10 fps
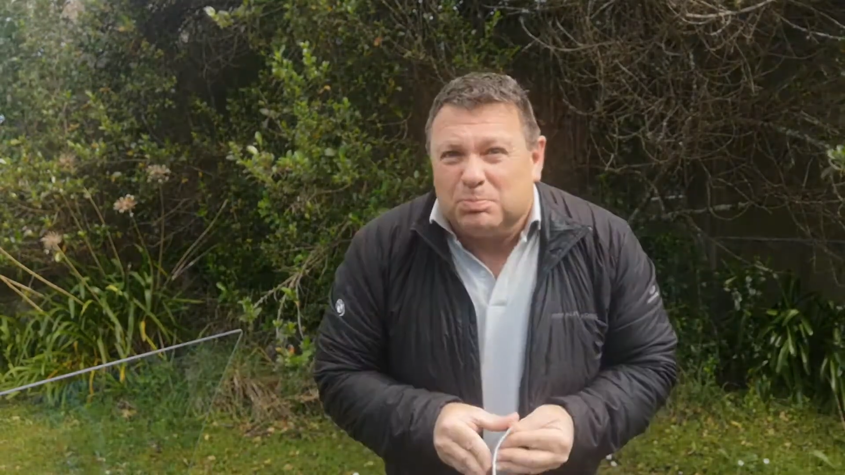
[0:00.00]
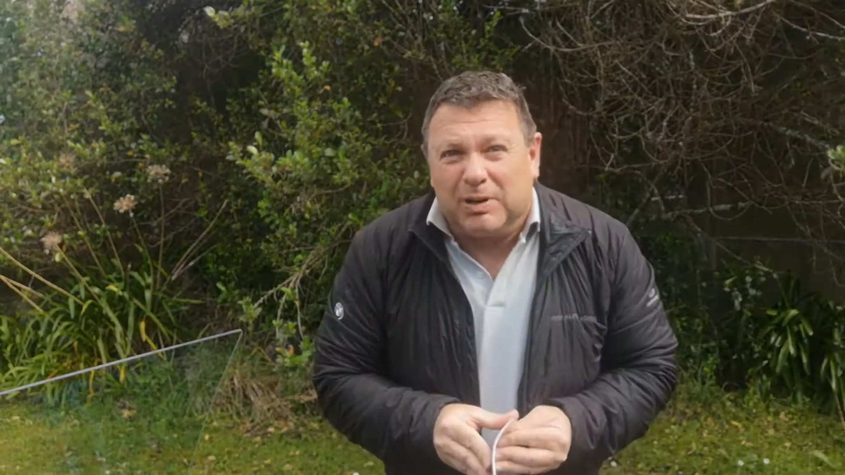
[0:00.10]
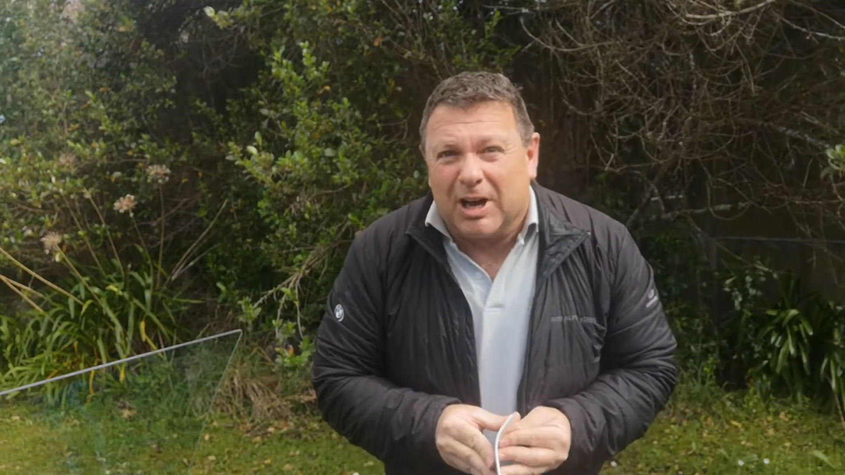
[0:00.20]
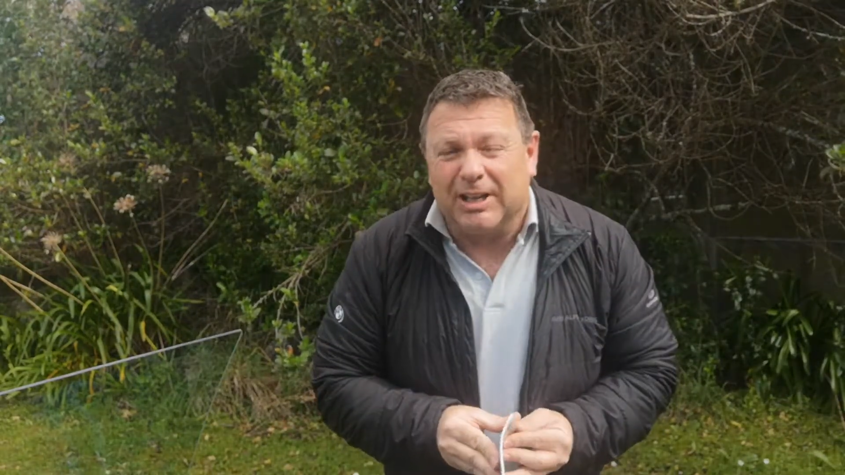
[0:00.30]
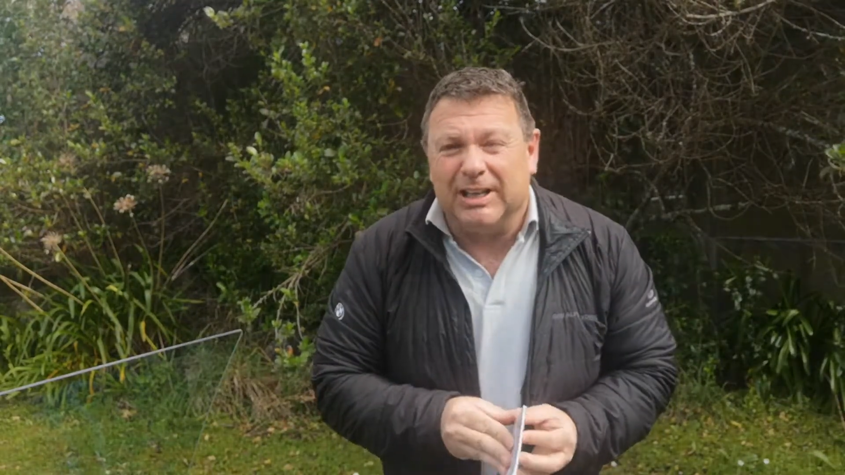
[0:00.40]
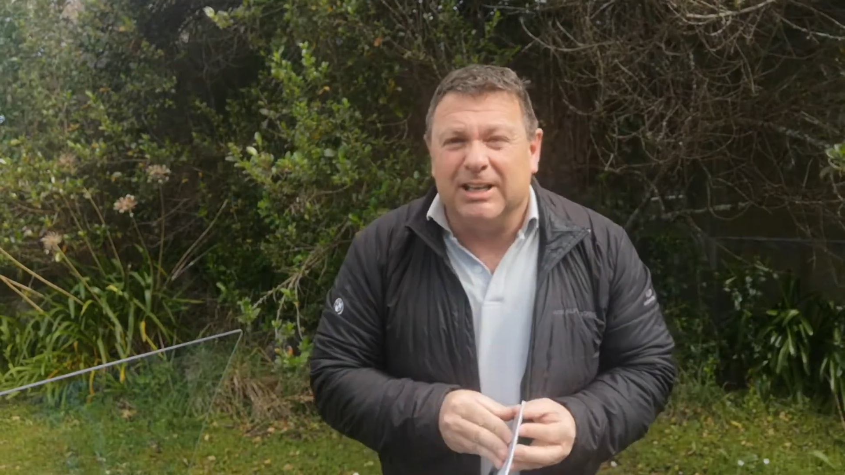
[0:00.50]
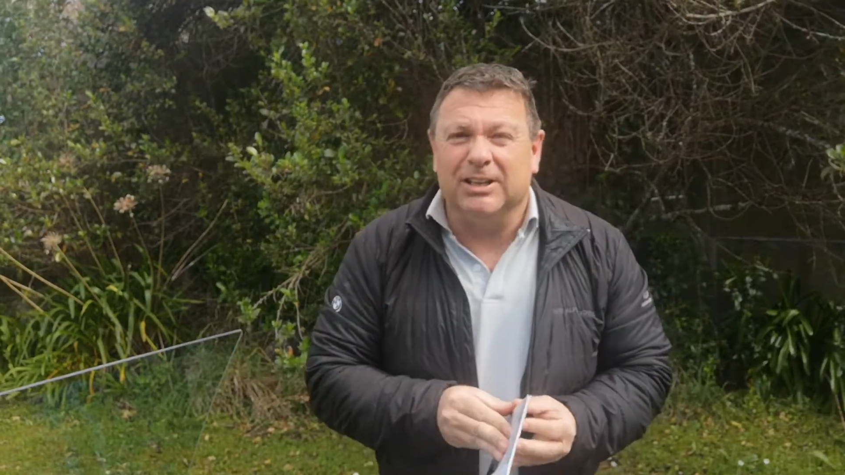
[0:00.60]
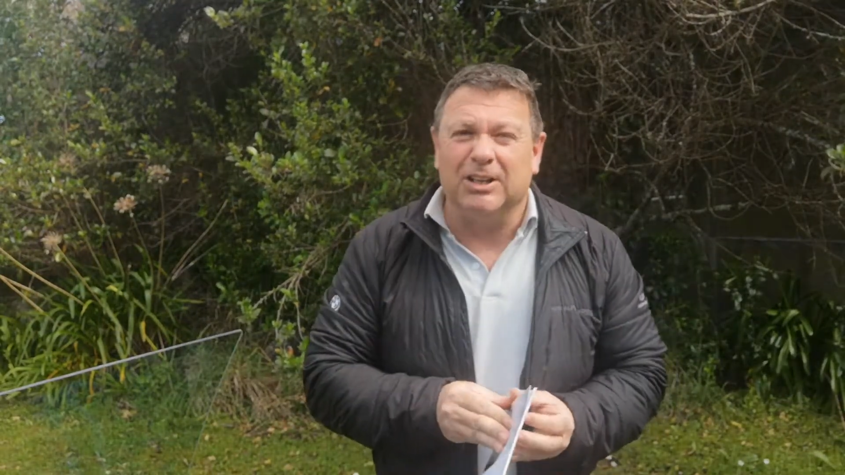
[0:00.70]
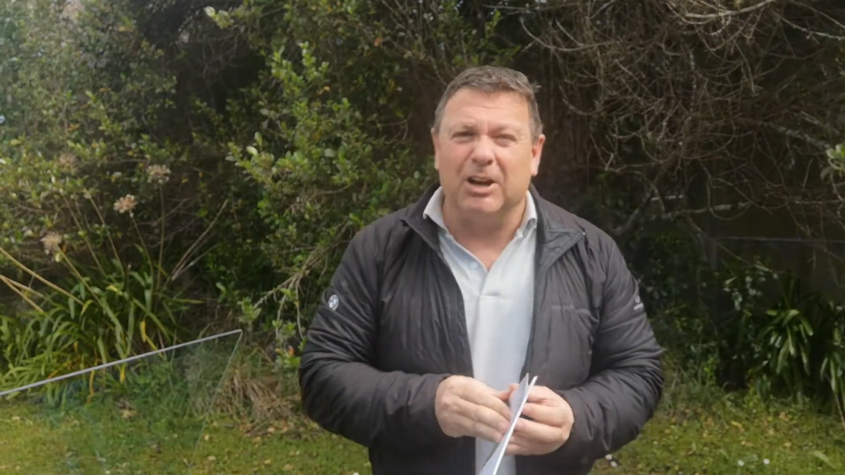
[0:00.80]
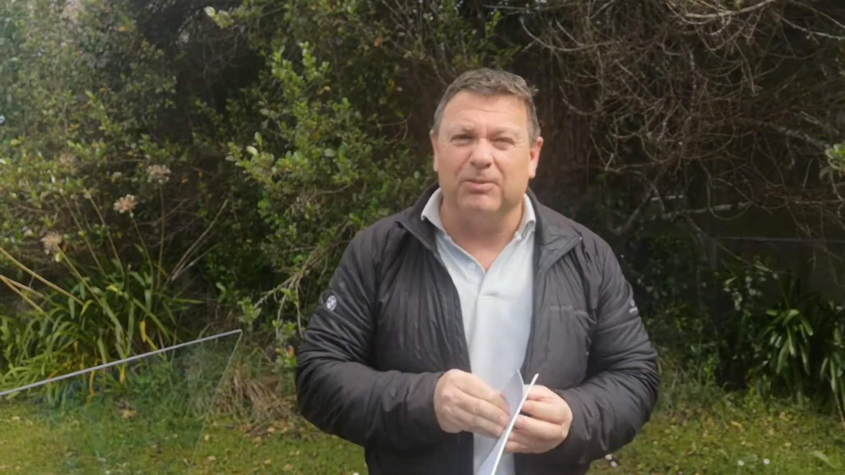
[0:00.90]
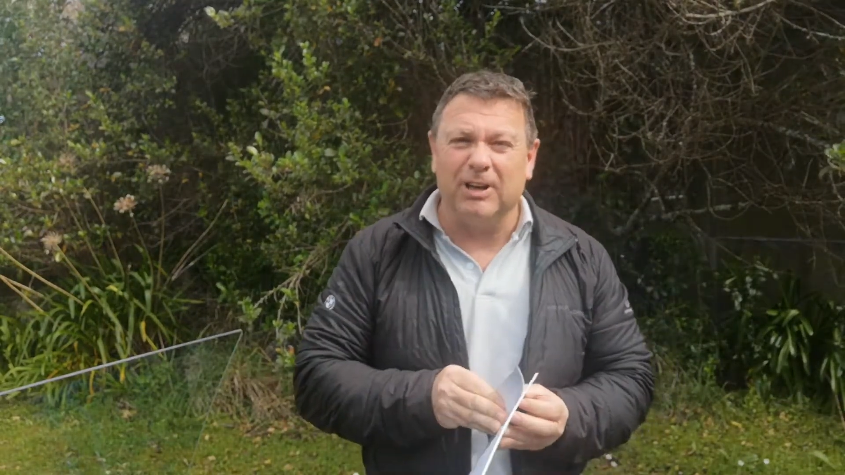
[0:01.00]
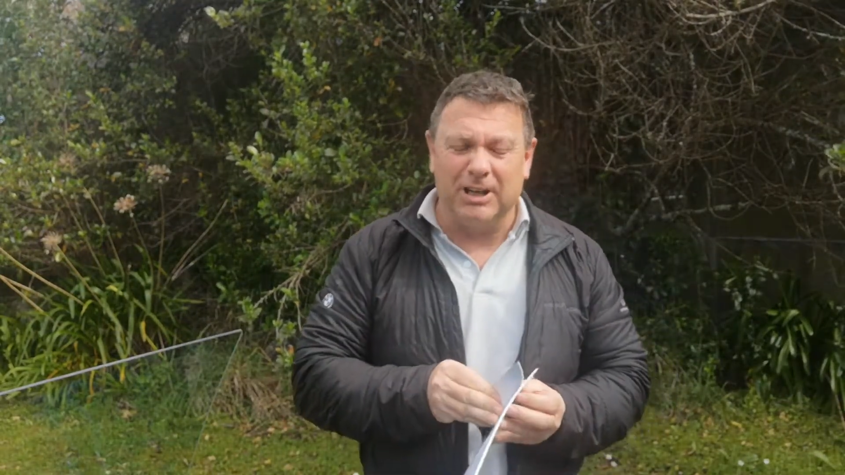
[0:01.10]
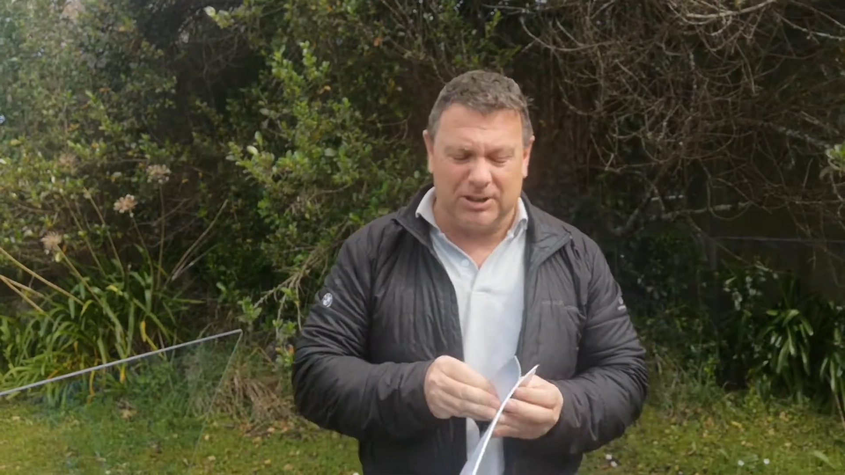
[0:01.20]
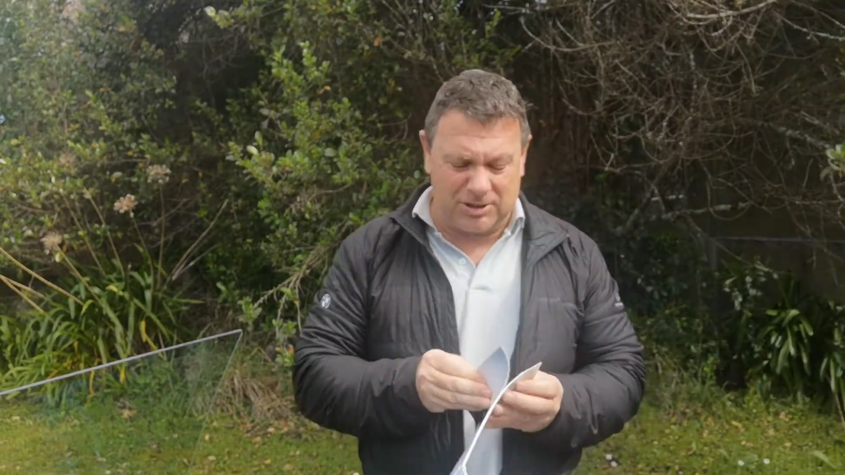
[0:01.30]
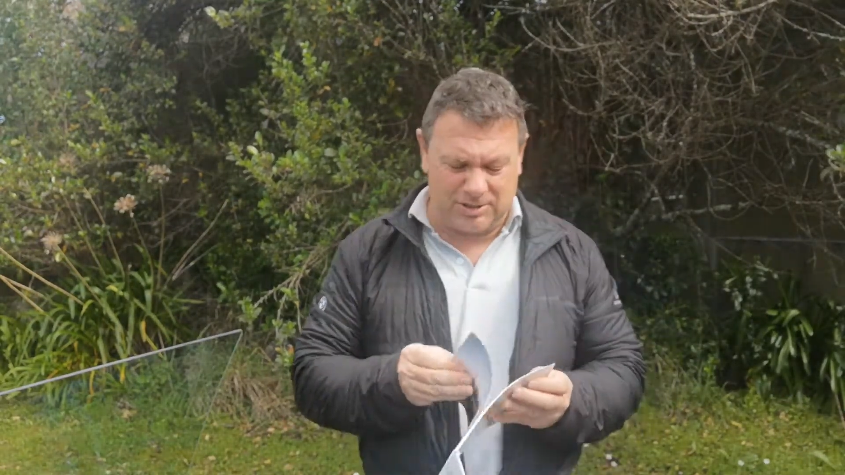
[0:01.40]
plug it in and go for
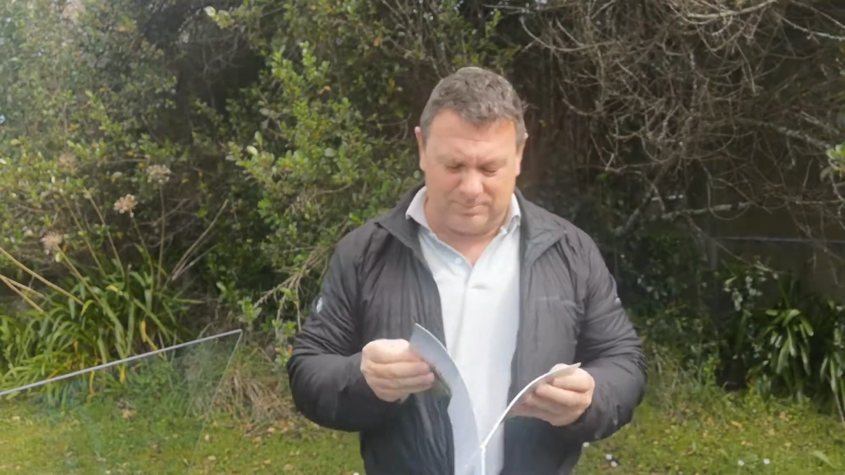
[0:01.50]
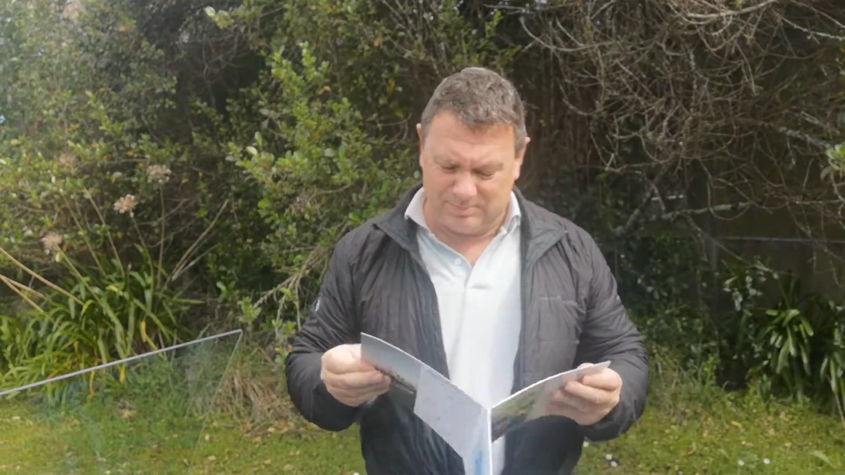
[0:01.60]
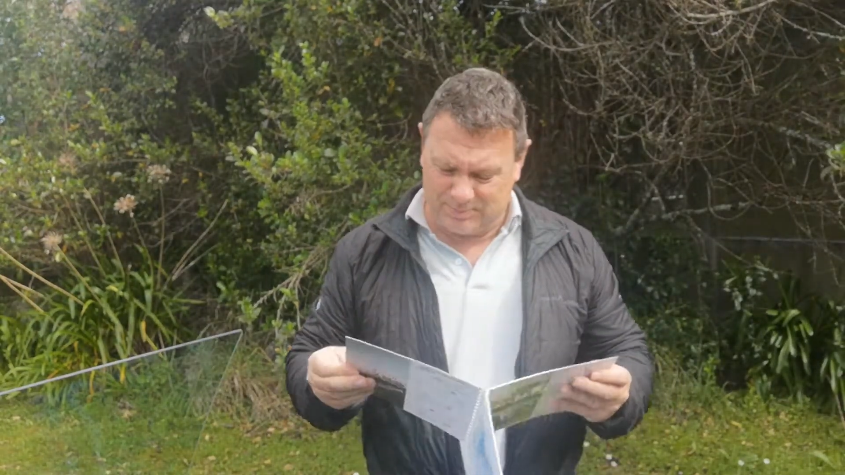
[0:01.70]
lunch?